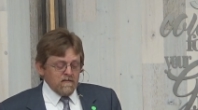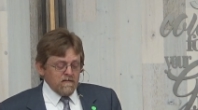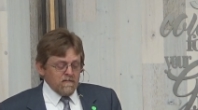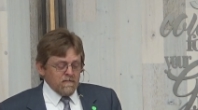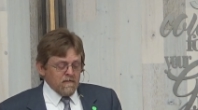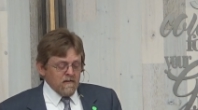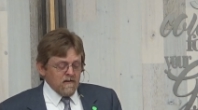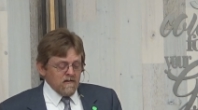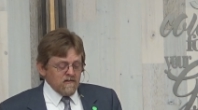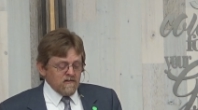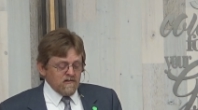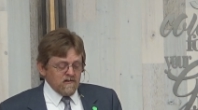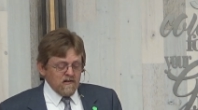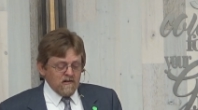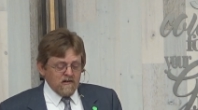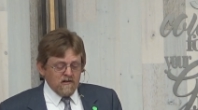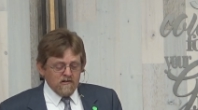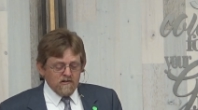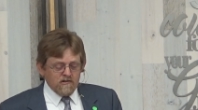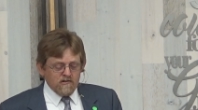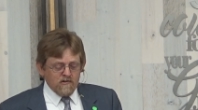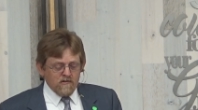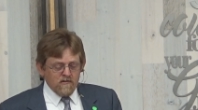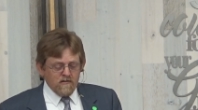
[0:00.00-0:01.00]
things that
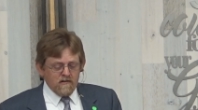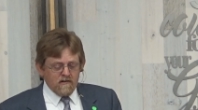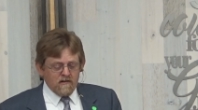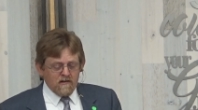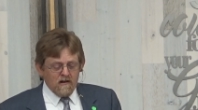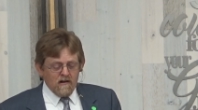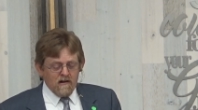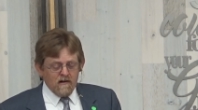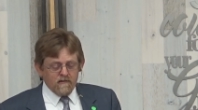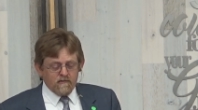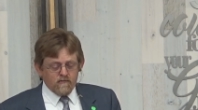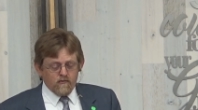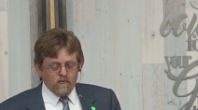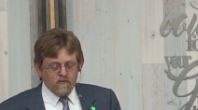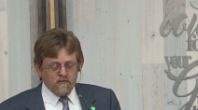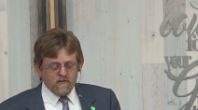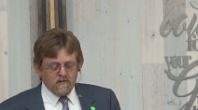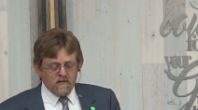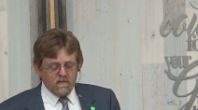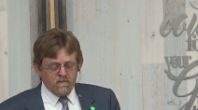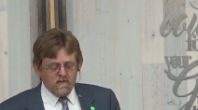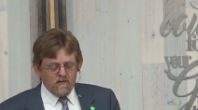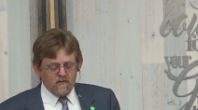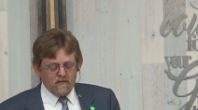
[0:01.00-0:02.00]
concern the
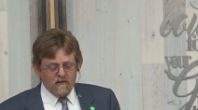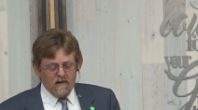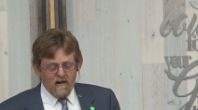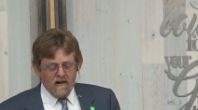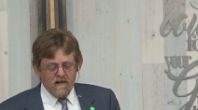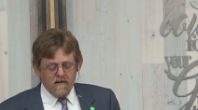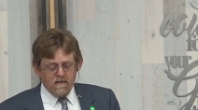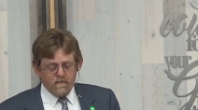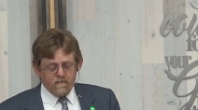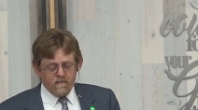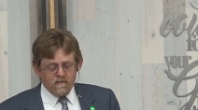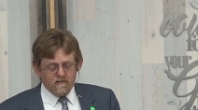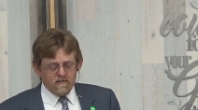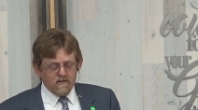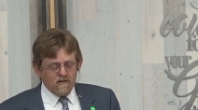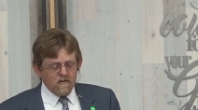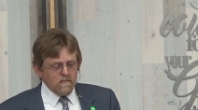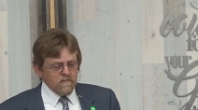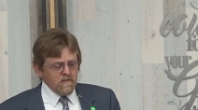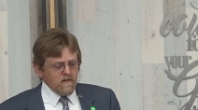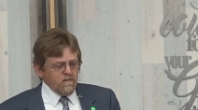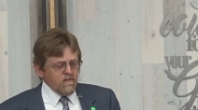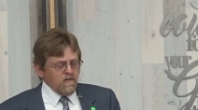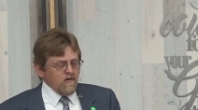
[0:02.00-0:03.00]
contours of your life in
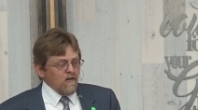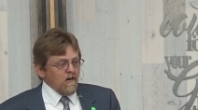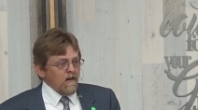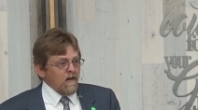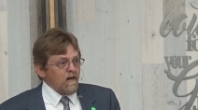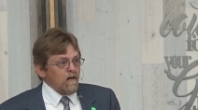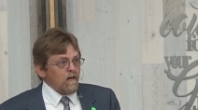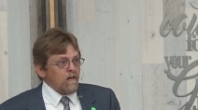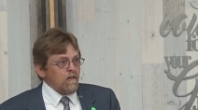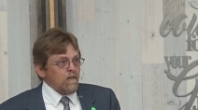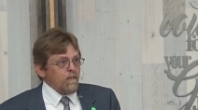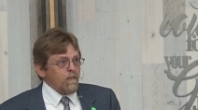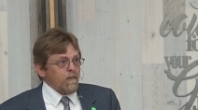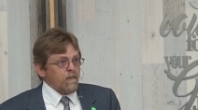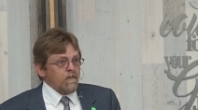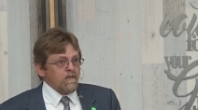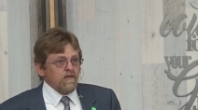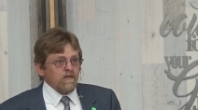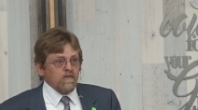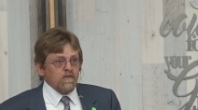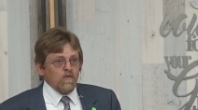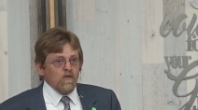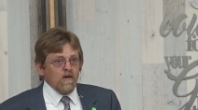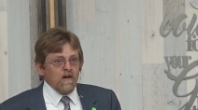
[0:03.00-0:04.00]
terms of your health or
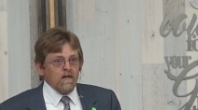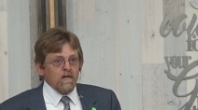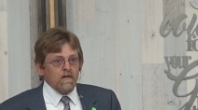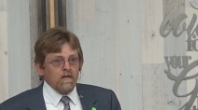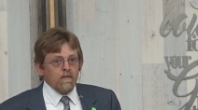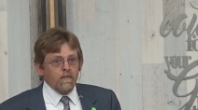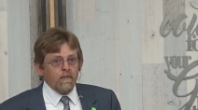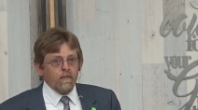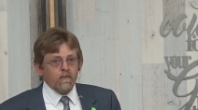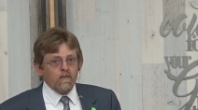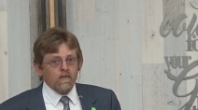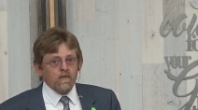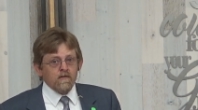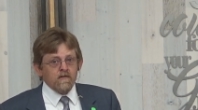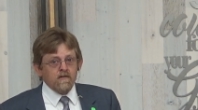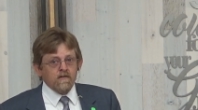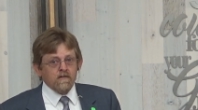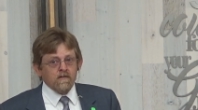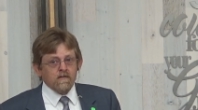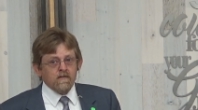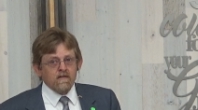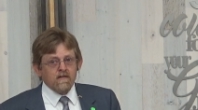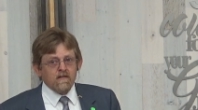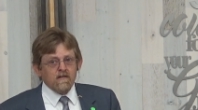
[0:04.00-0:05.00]
your wealth or
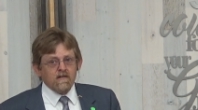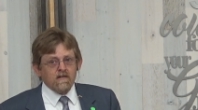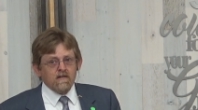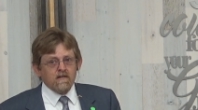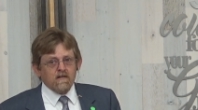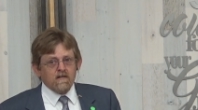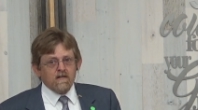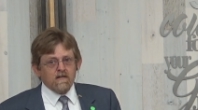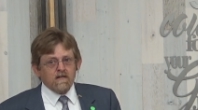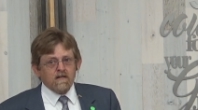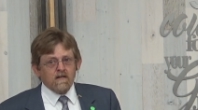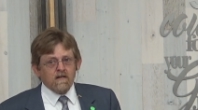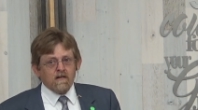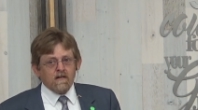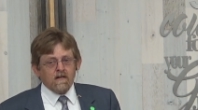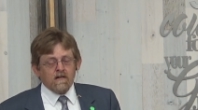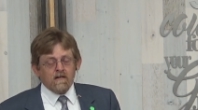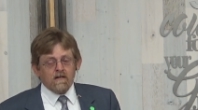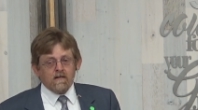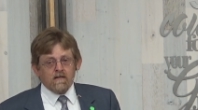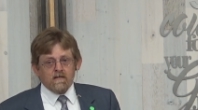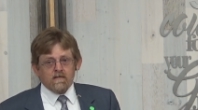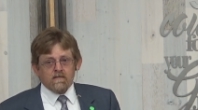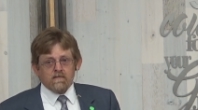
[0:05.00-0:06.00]
your,
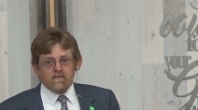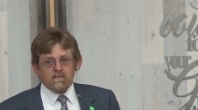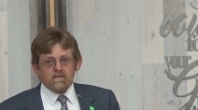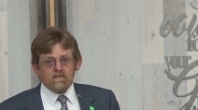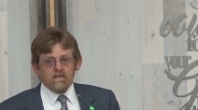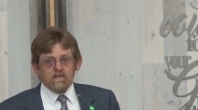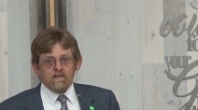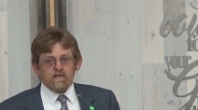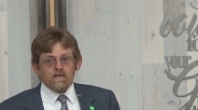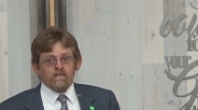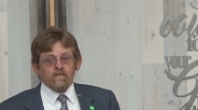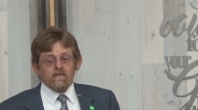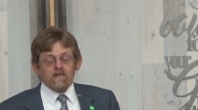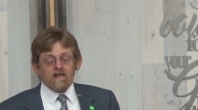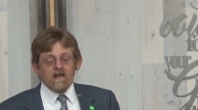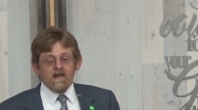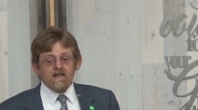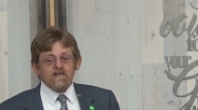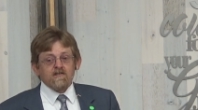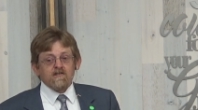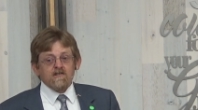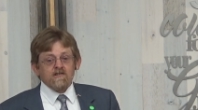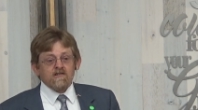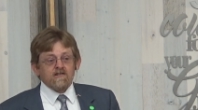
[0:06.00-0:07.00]
uh, your
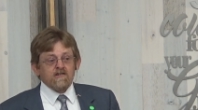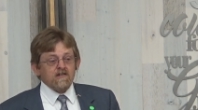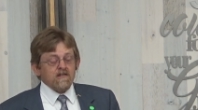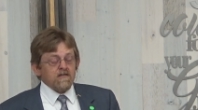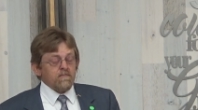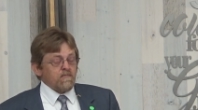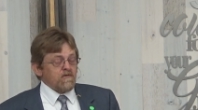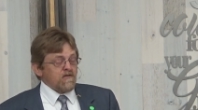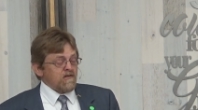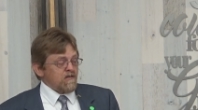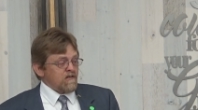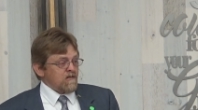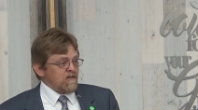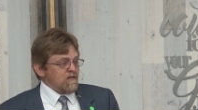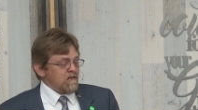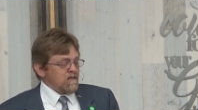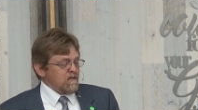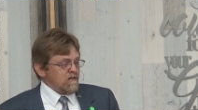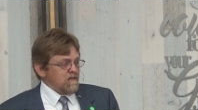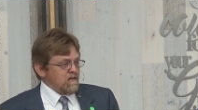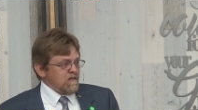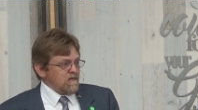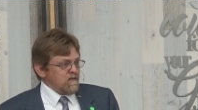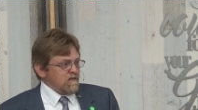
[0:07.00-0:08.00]
relationships
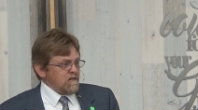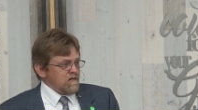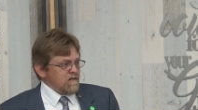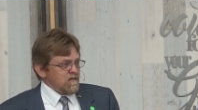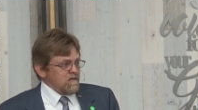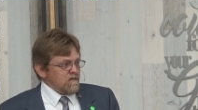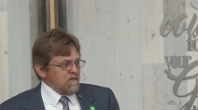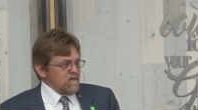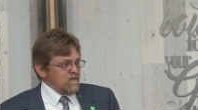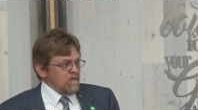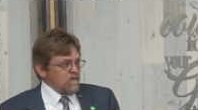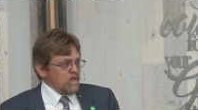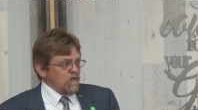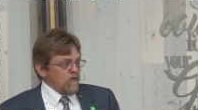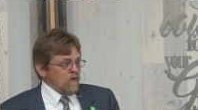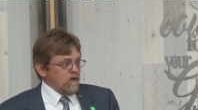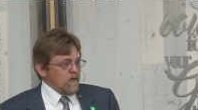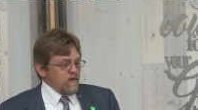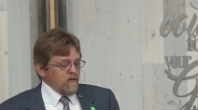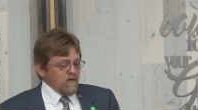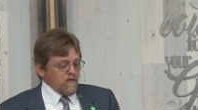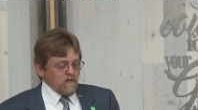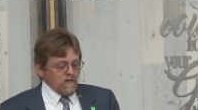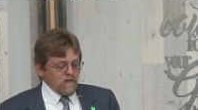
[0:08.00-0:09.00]
or
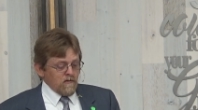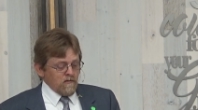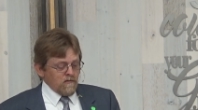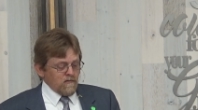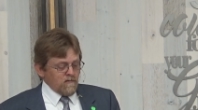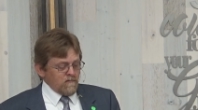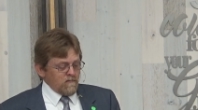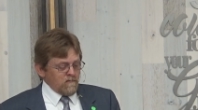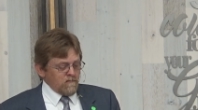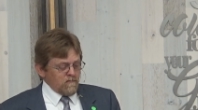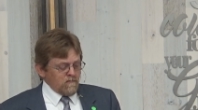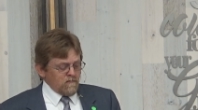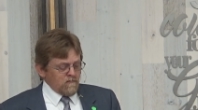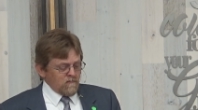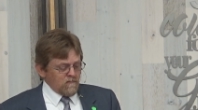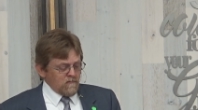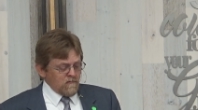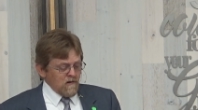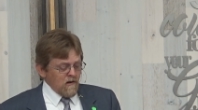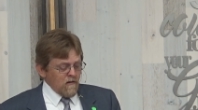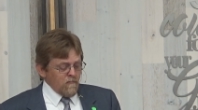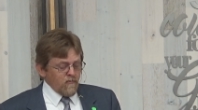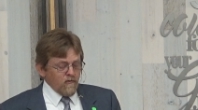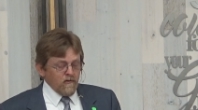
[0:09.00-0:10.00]
your
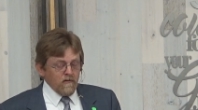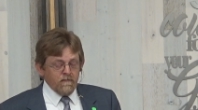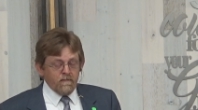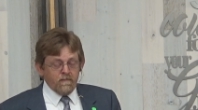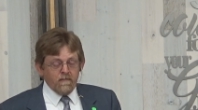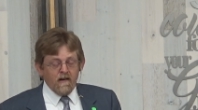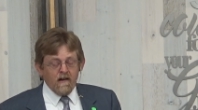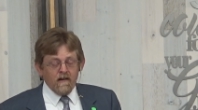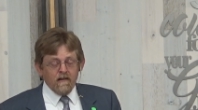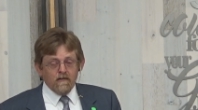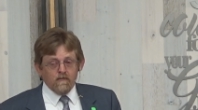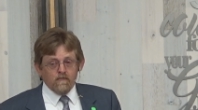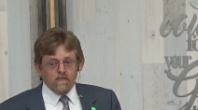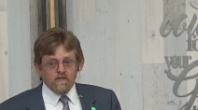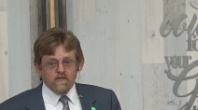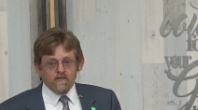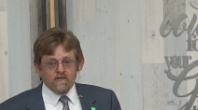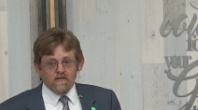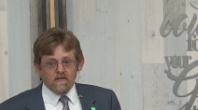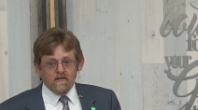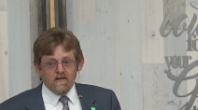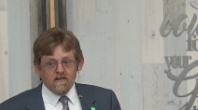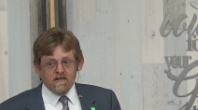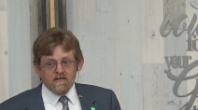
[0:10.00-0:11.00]
number of
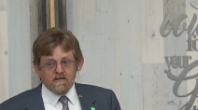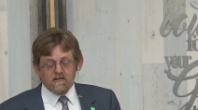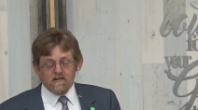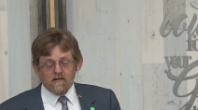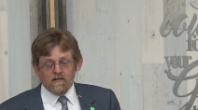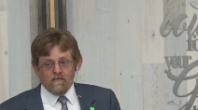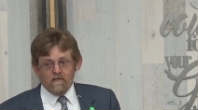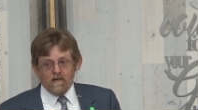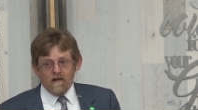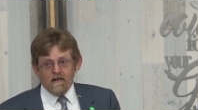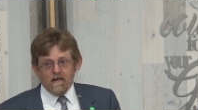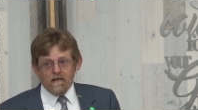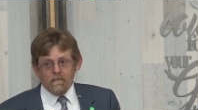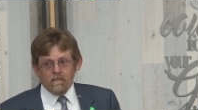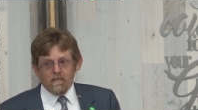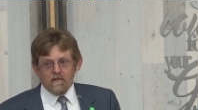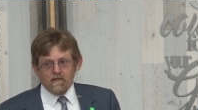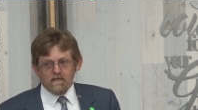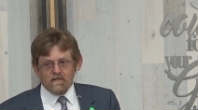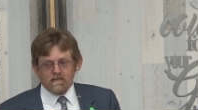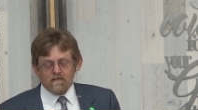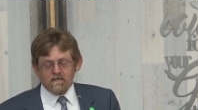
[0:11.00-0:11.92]
followers on Instagram